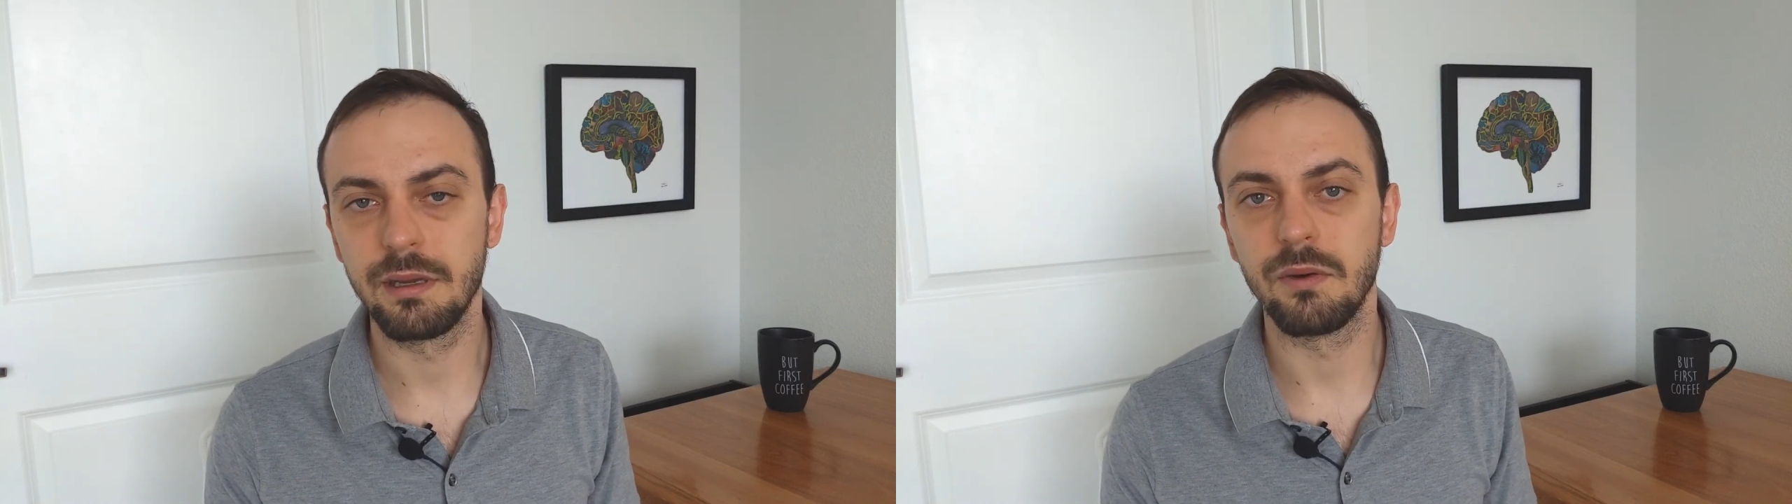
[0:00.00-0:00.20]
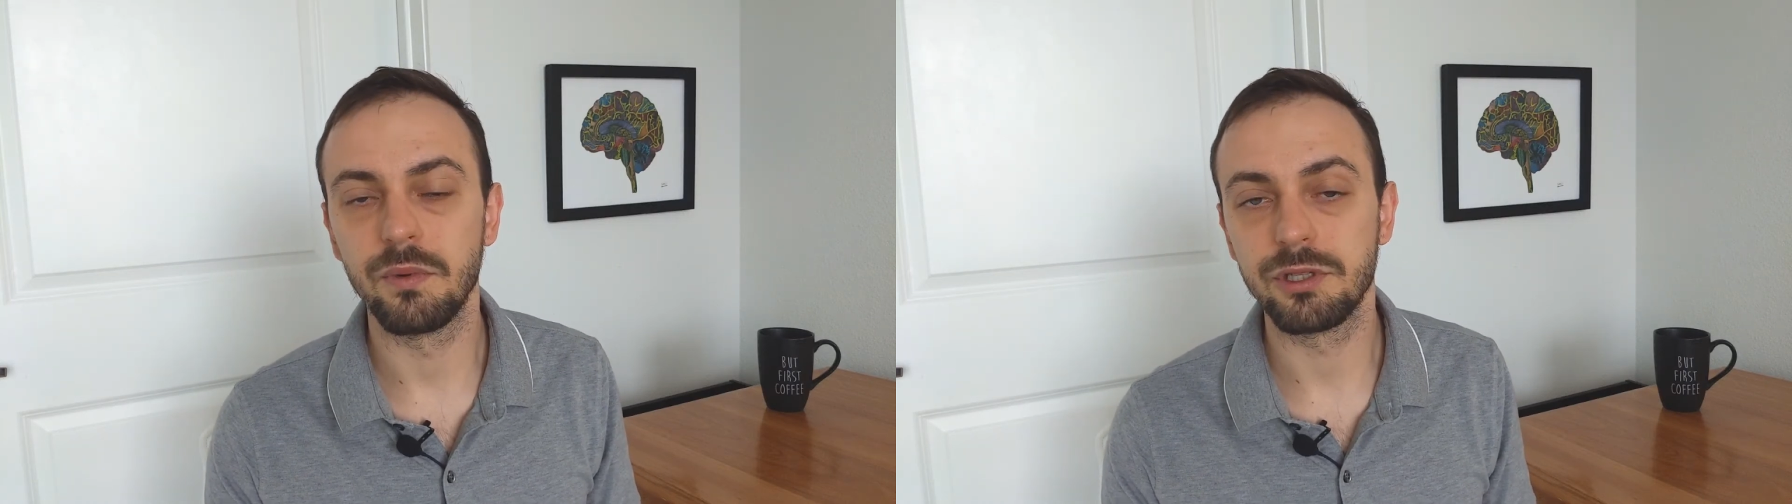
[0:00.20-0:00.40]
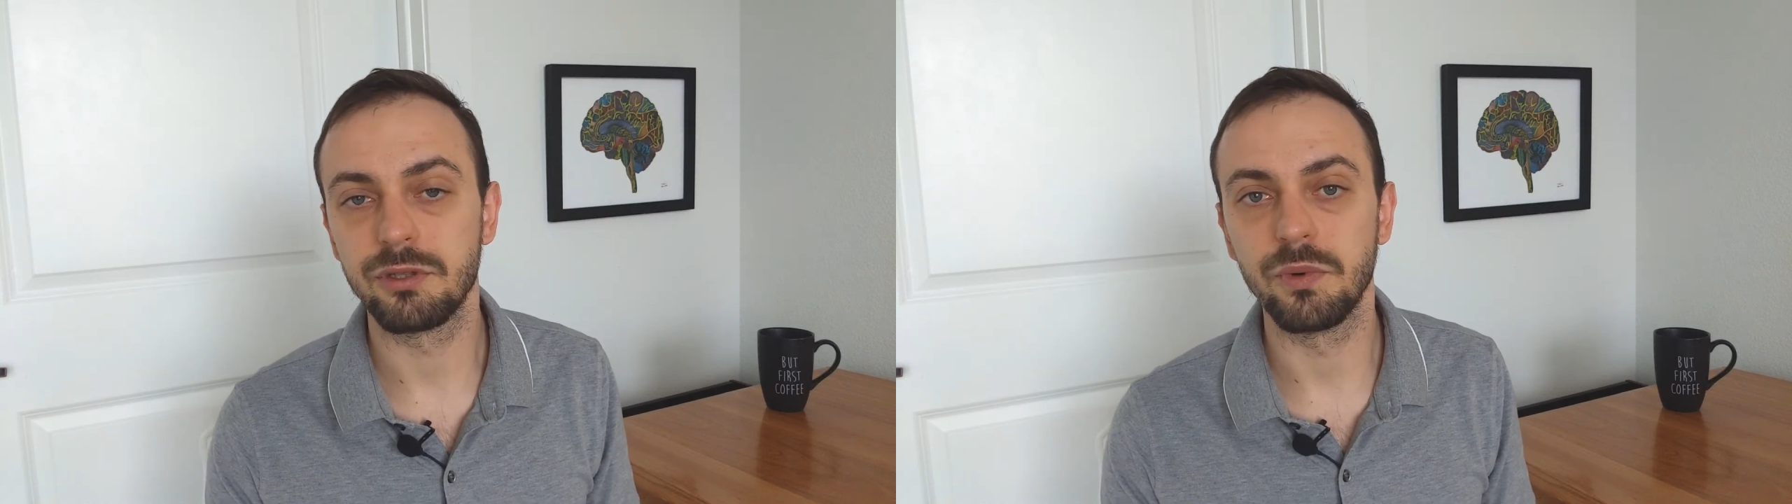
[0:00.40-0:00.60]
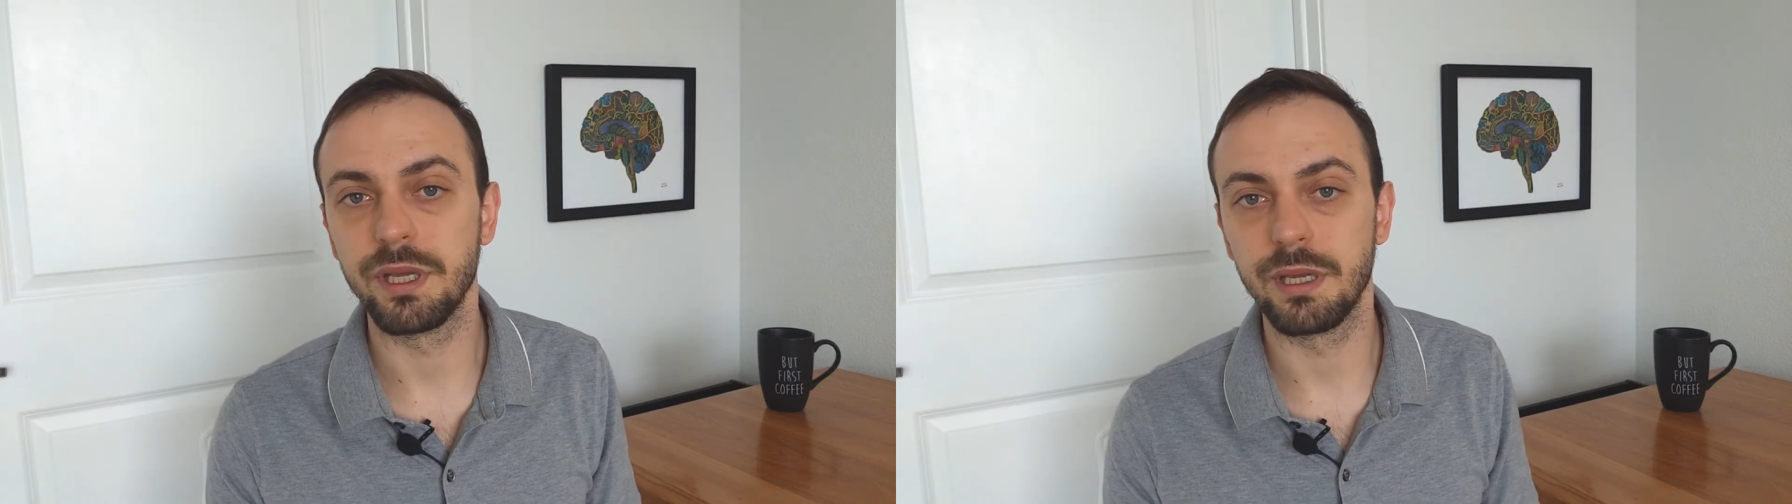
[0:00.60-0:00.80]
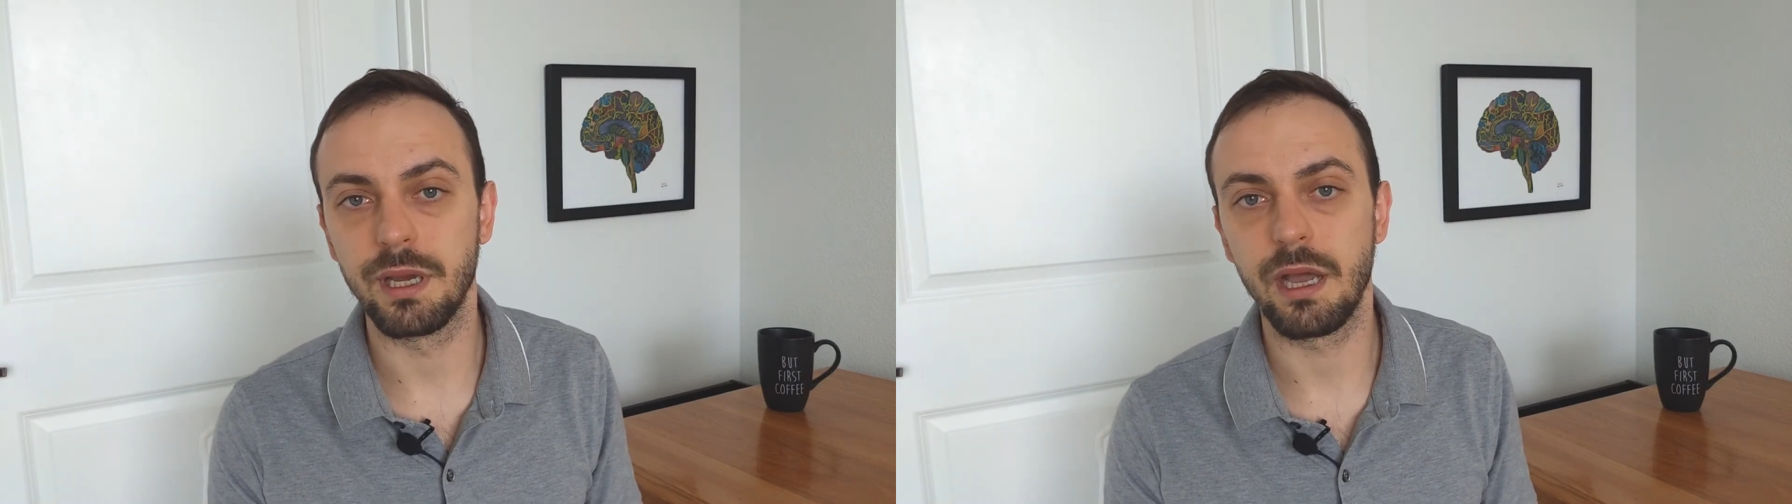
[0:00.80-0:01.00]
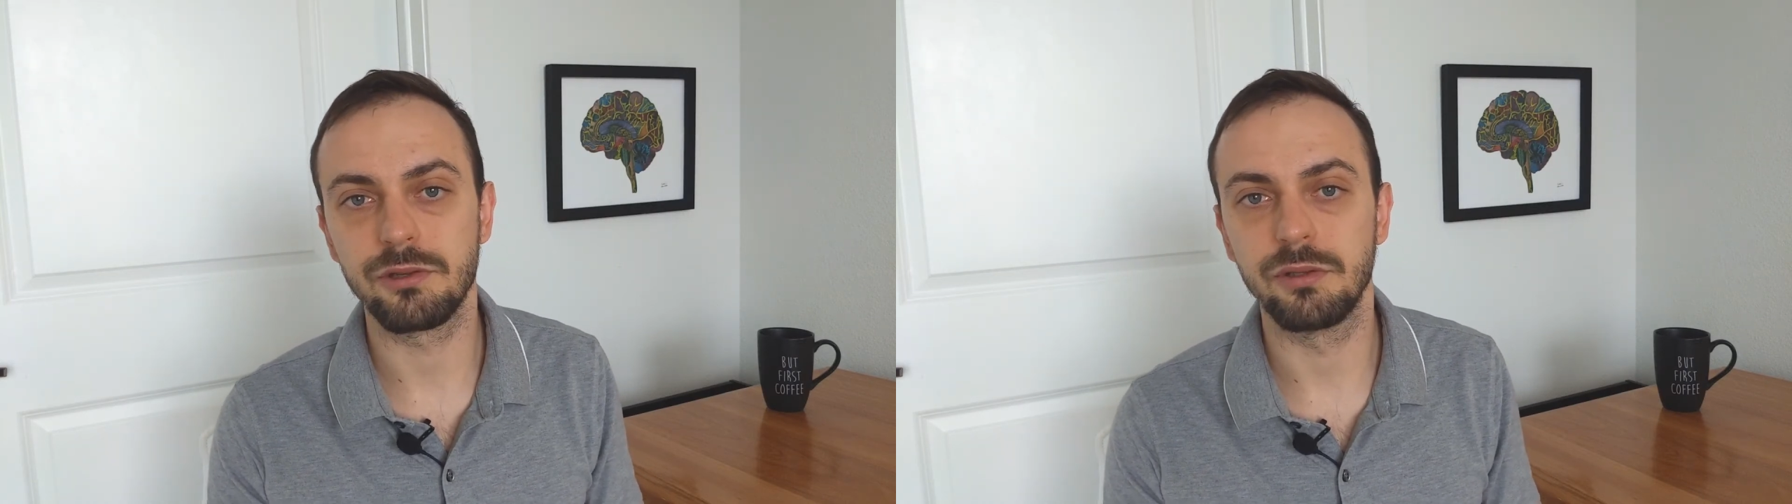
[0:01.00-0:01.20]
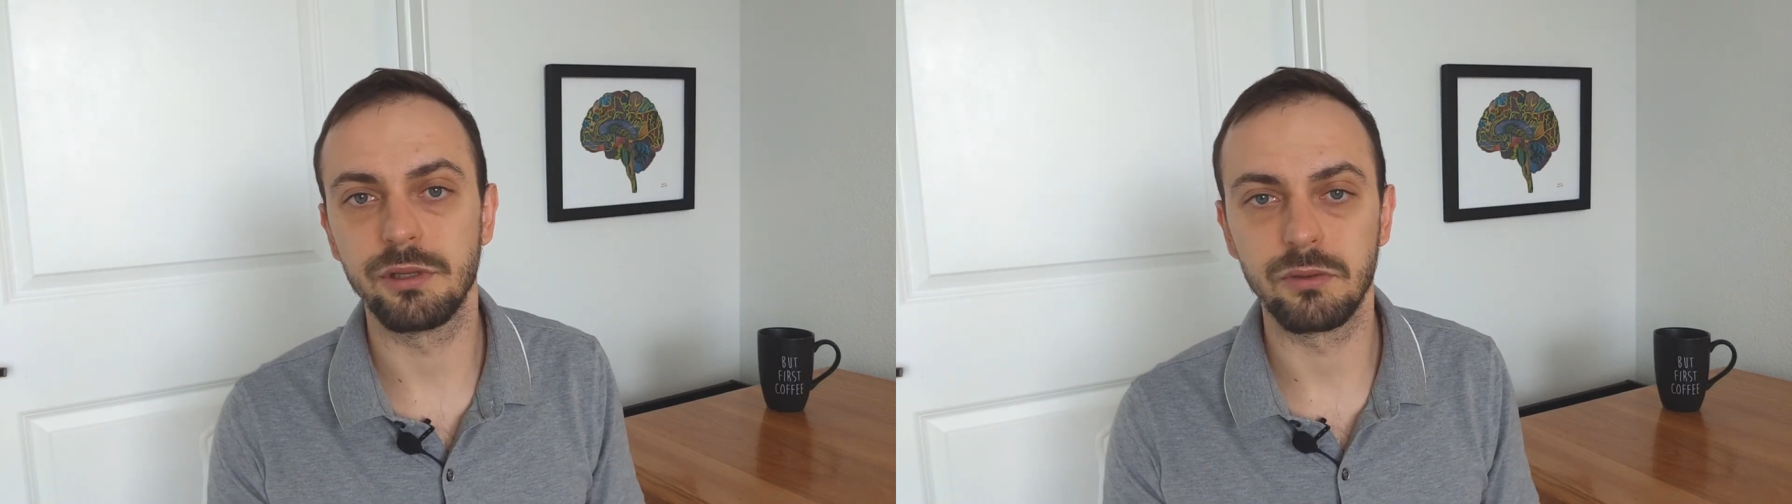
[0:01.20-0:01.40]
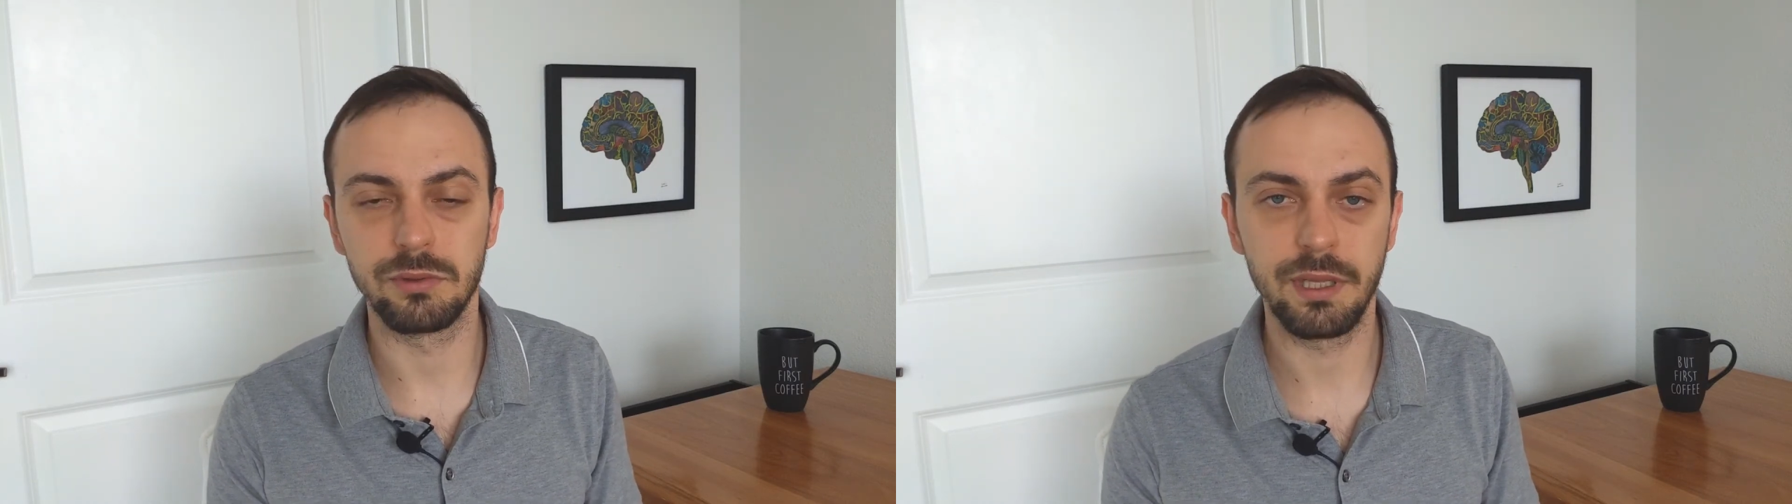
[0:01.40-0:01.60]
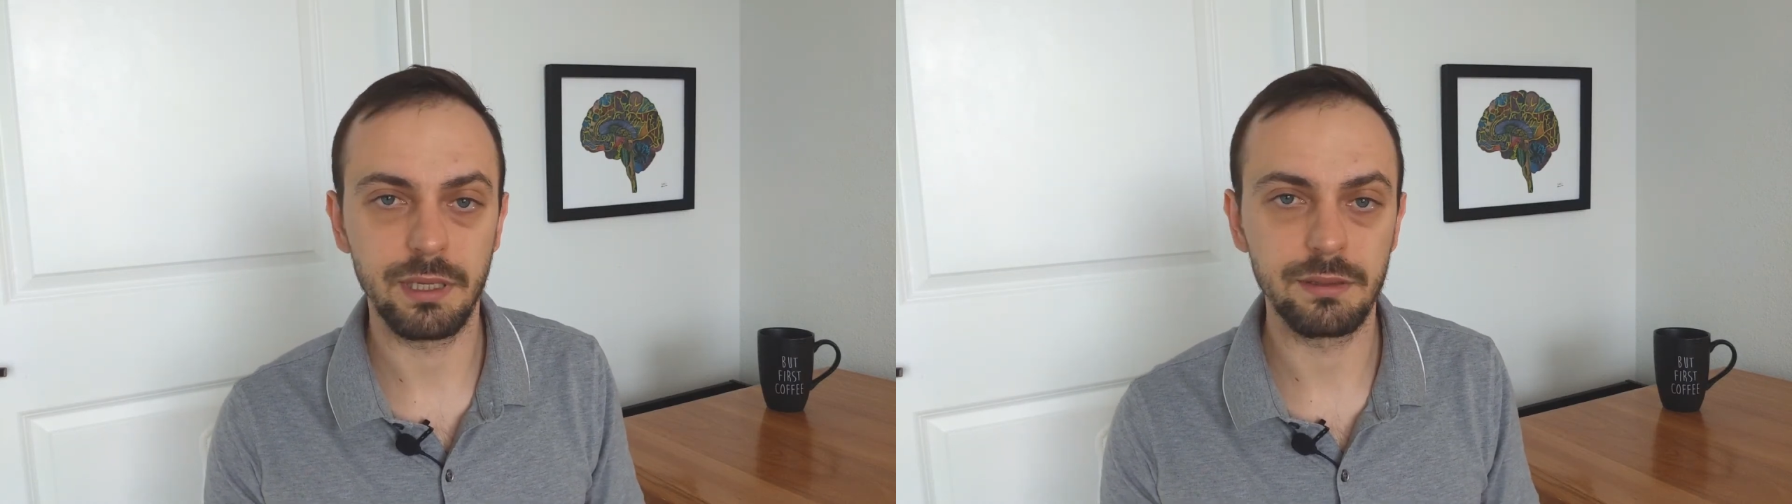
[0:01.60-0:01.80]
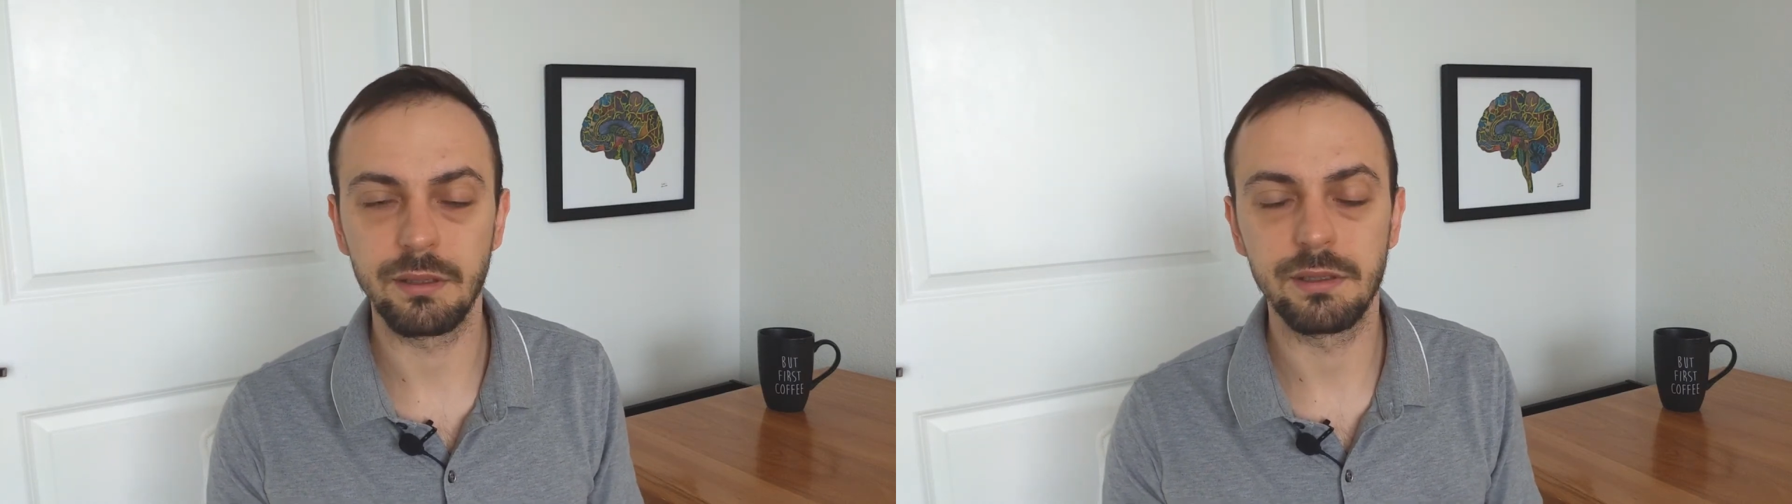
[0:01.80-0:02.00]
which we actually could not